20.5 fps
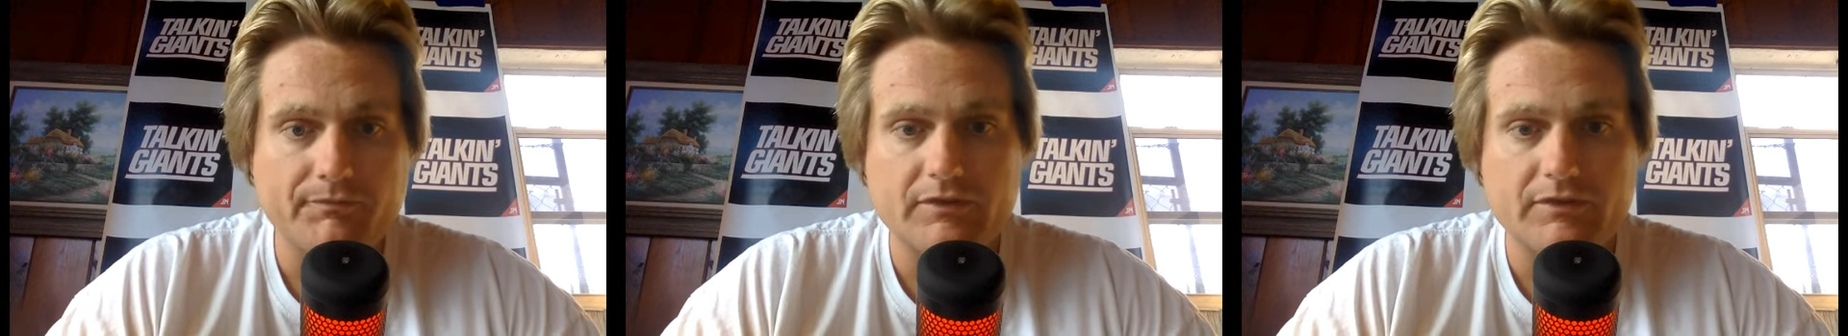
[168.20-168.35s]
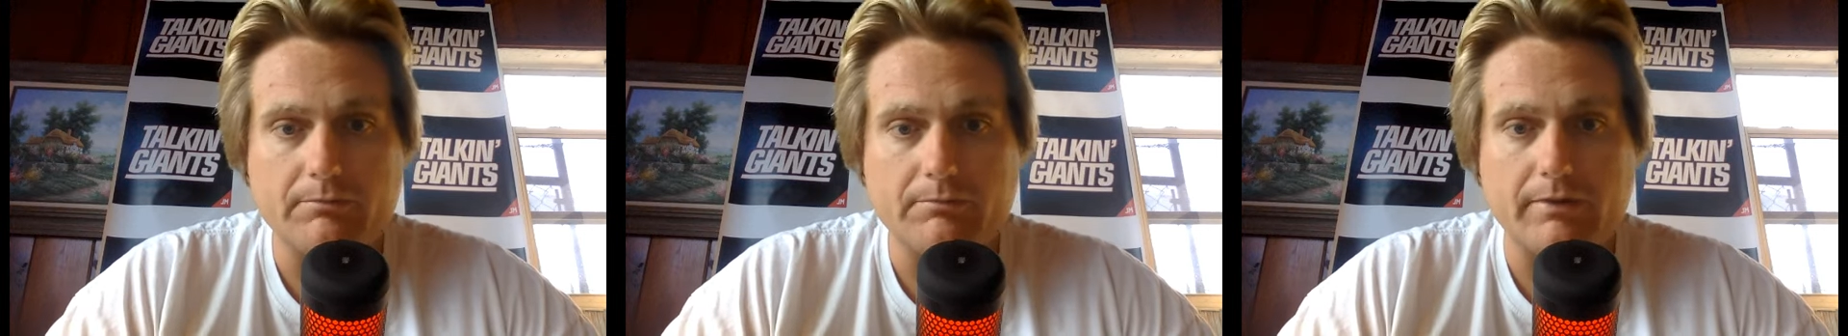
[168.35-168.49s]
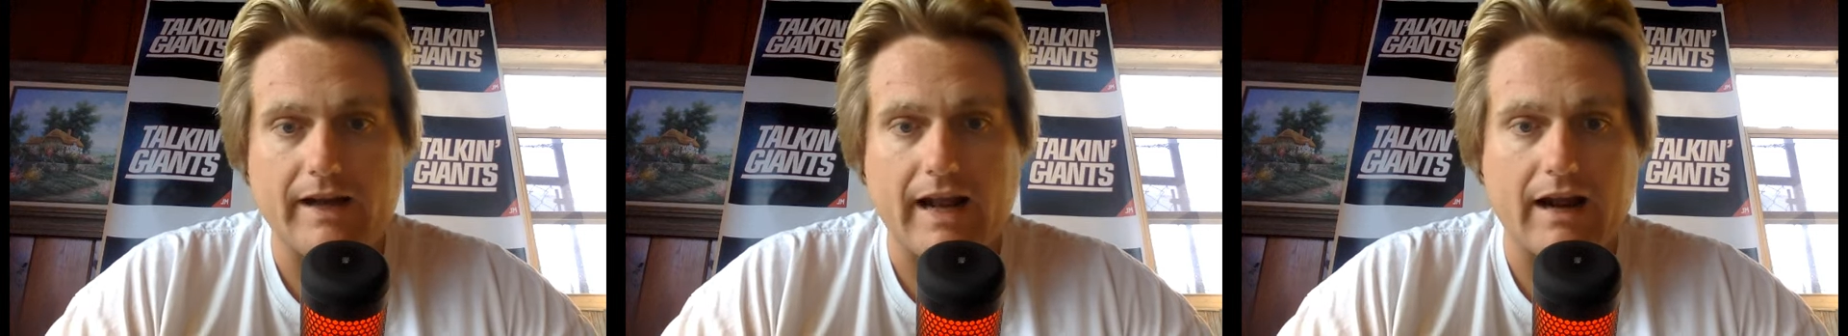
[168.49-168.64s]

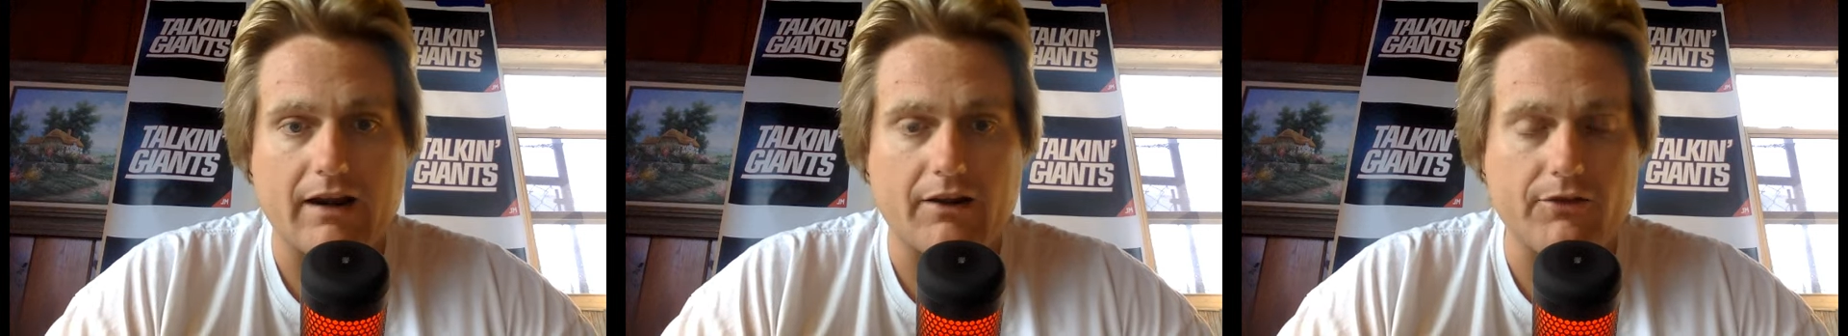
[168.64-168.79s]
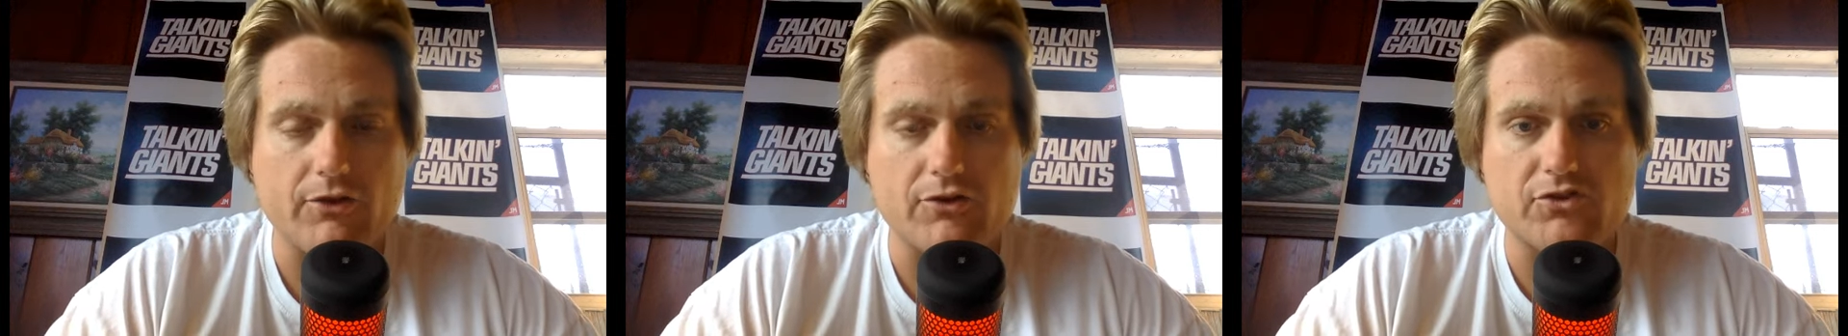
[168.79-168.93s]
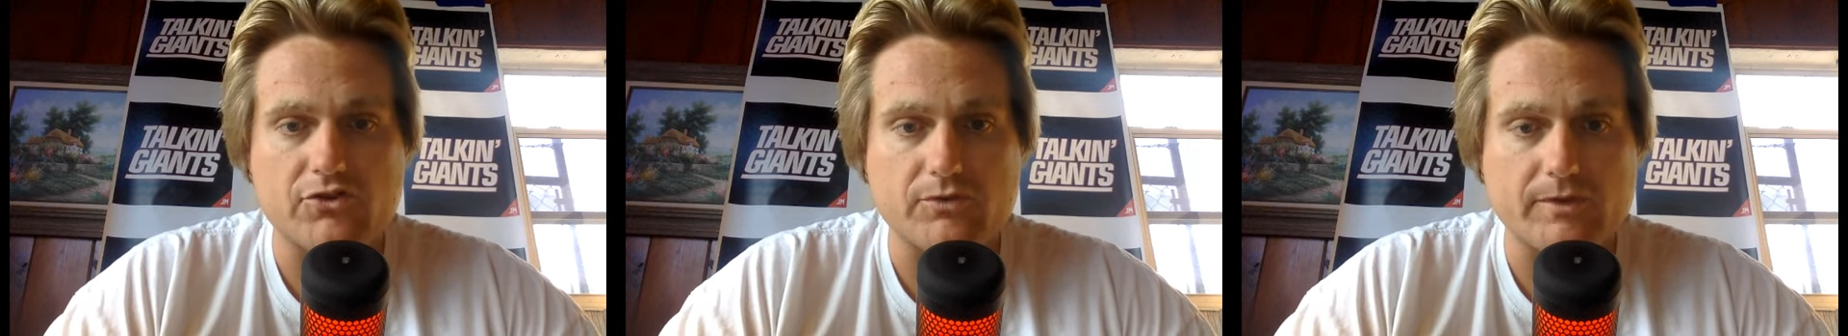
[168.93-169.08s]
But out of
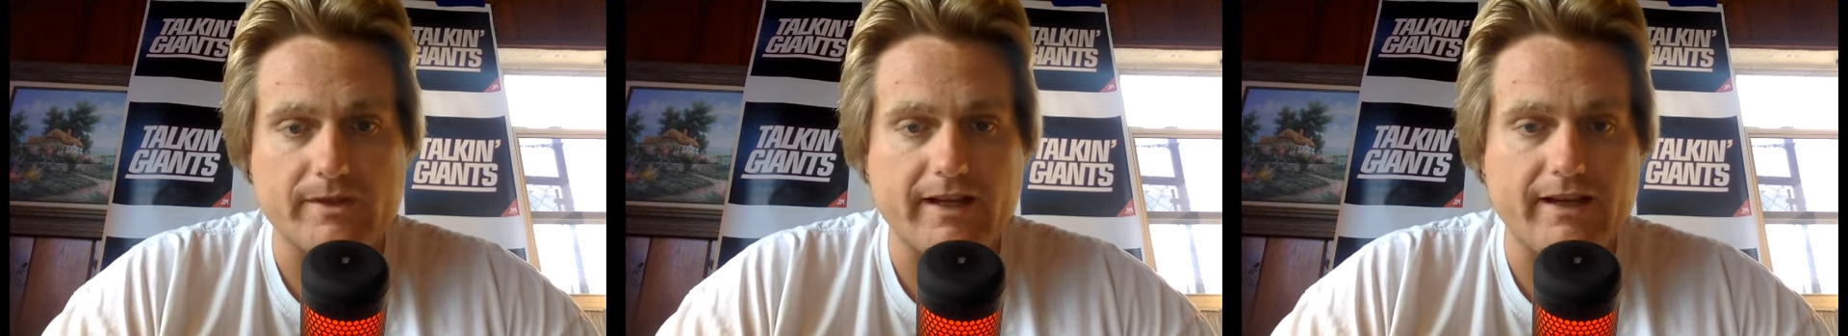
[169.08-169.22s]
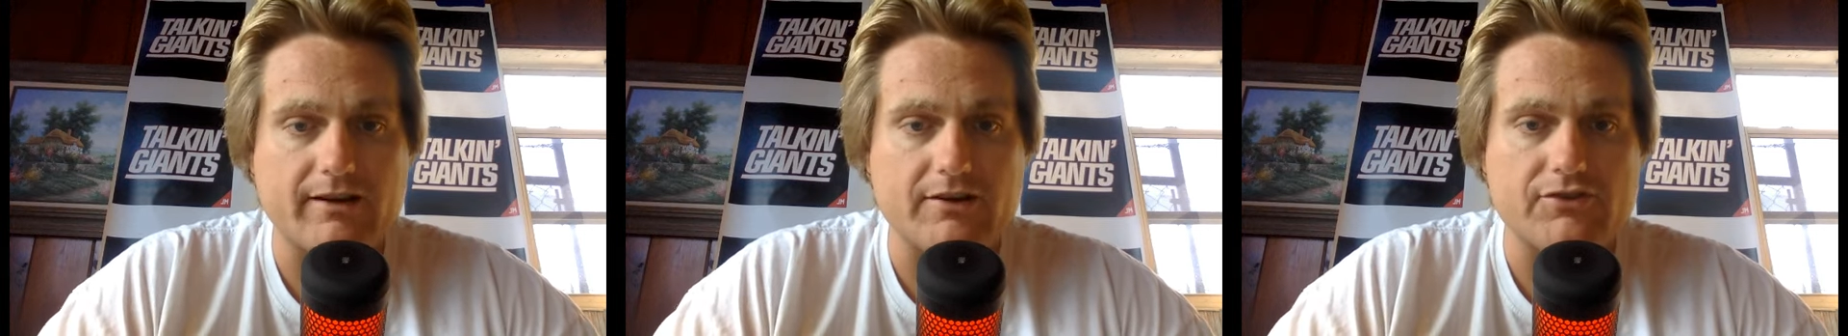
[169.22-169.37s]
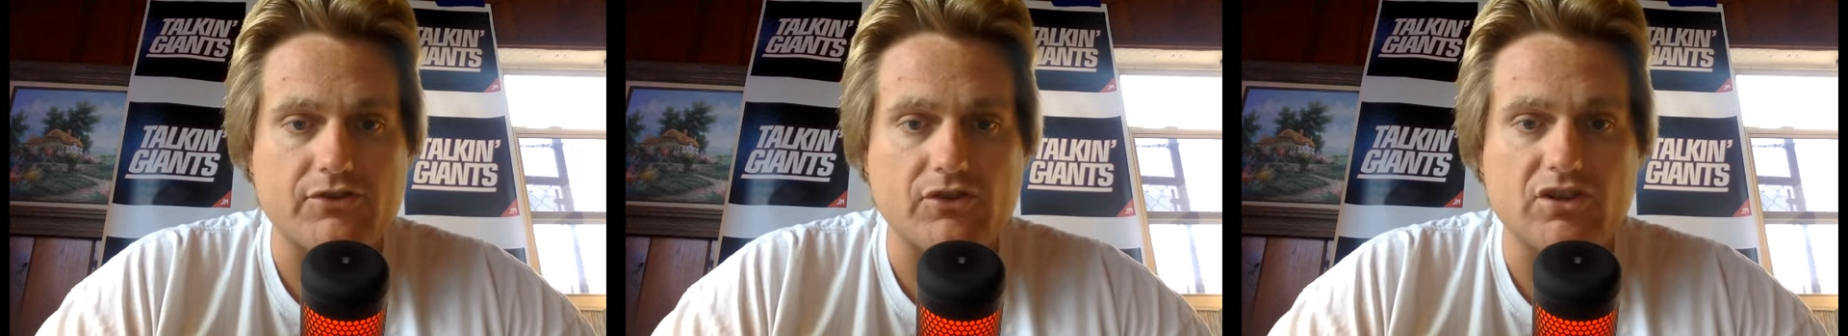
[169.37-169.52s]
those three,
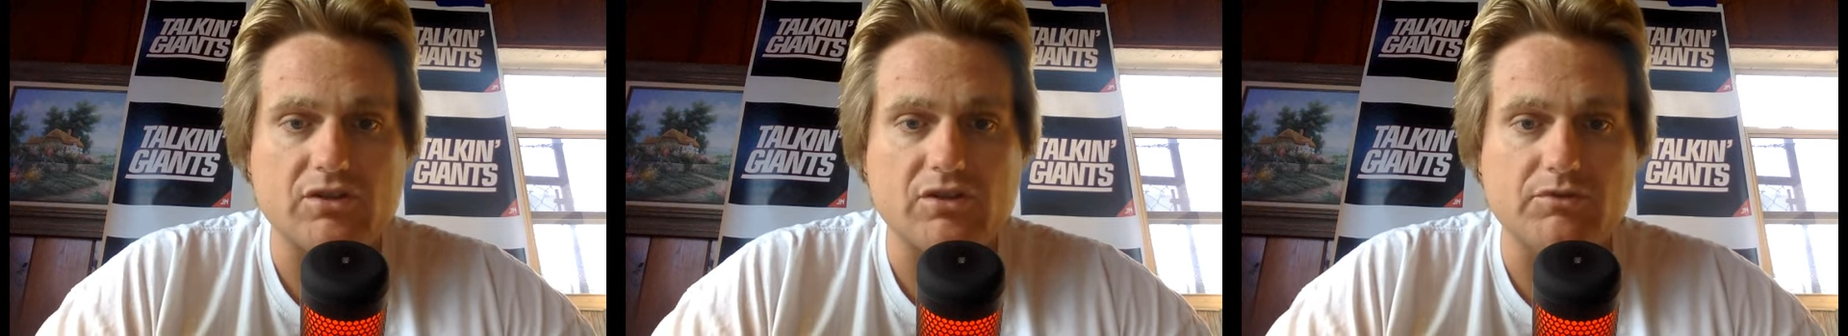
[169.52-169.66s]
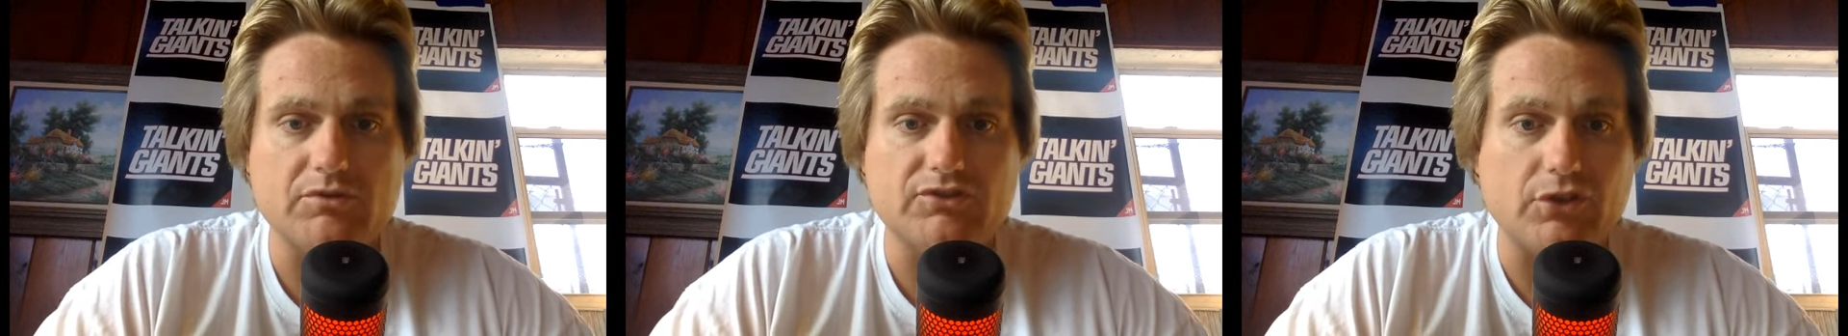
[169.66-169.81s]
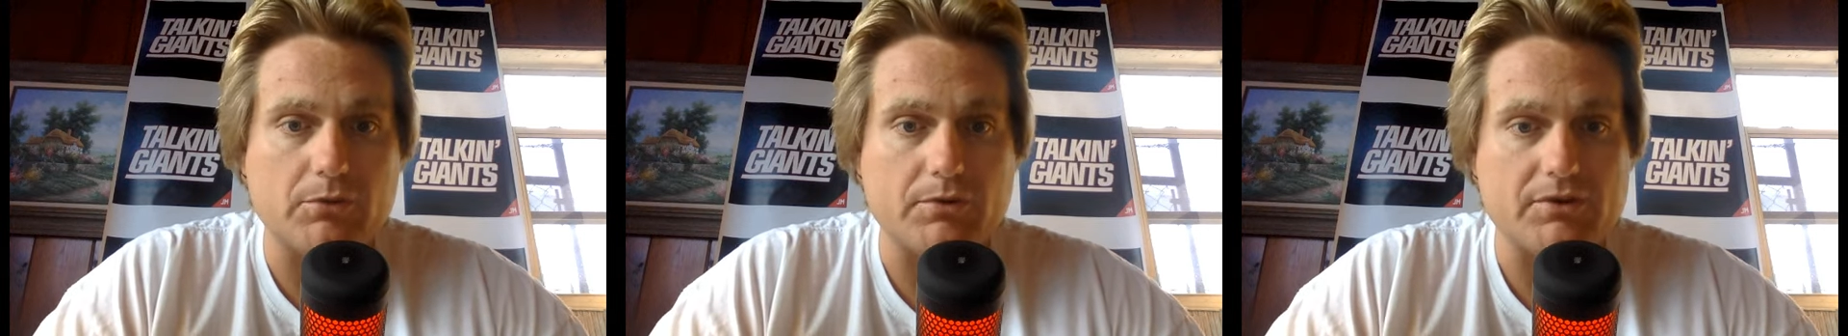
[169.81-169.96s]
Arizona
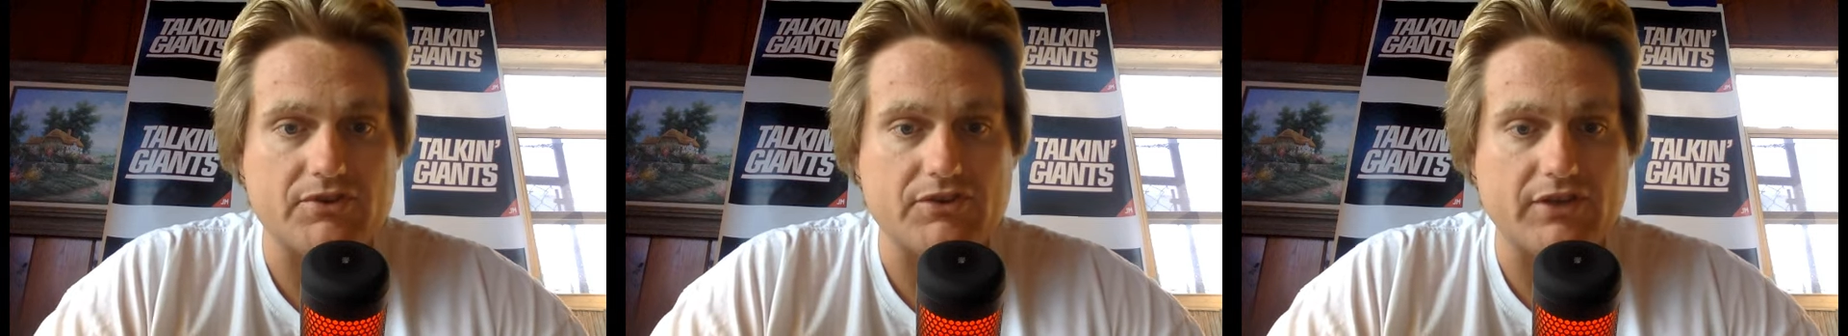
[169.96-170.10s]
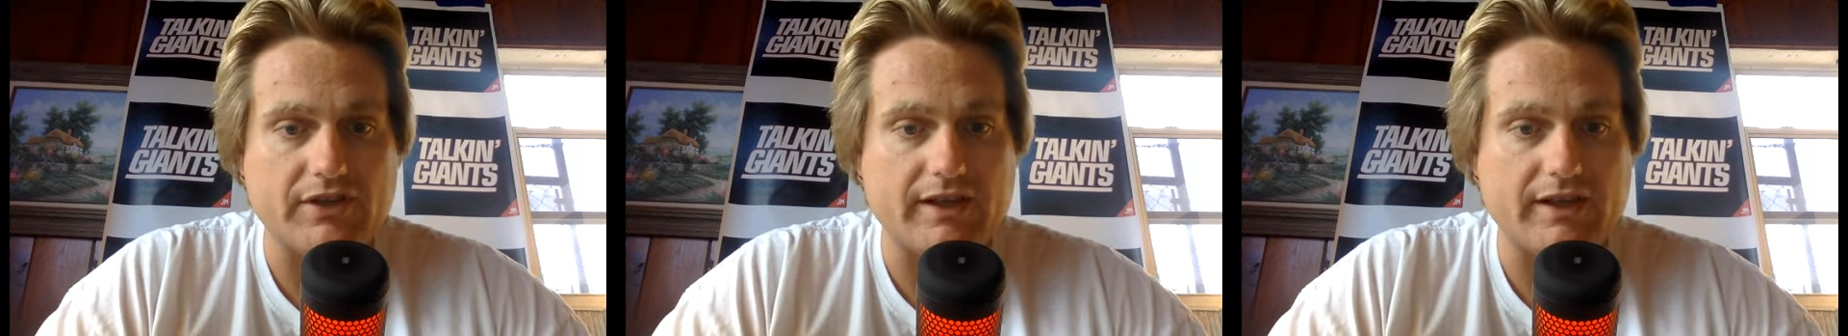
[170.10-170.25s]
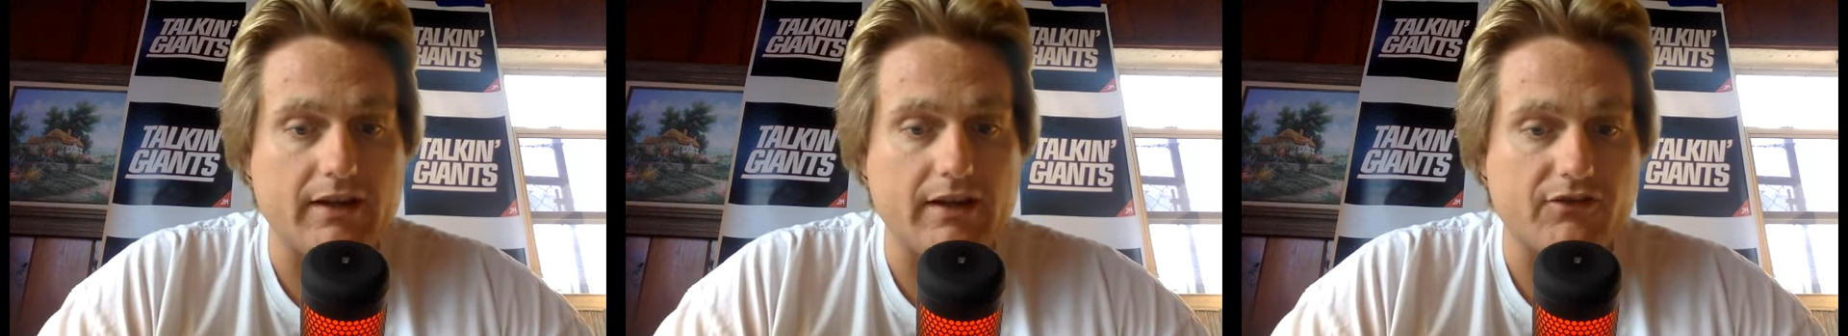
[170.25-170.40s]
was always
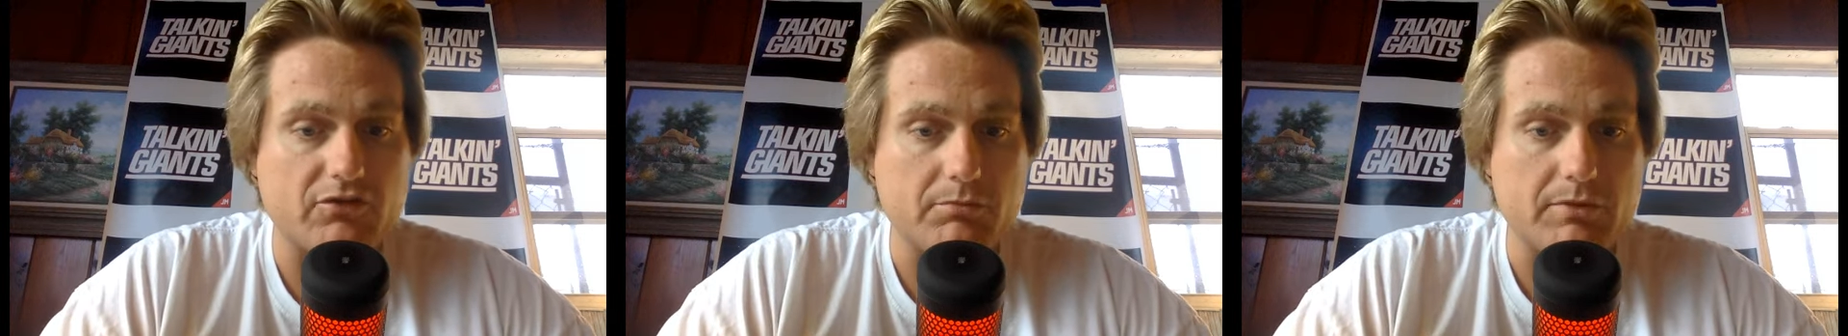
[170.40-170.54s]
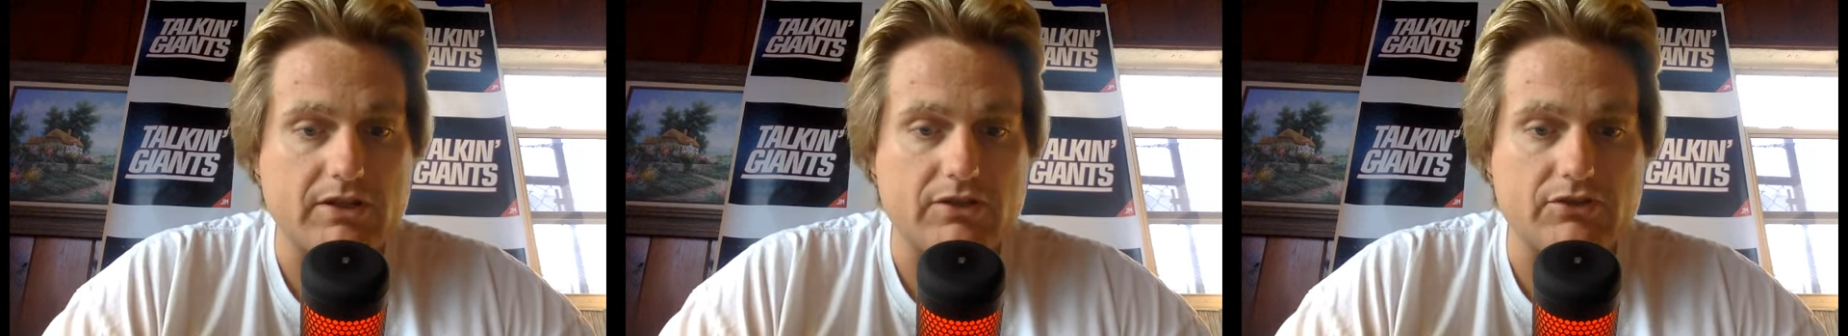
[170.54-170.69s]
the game for me.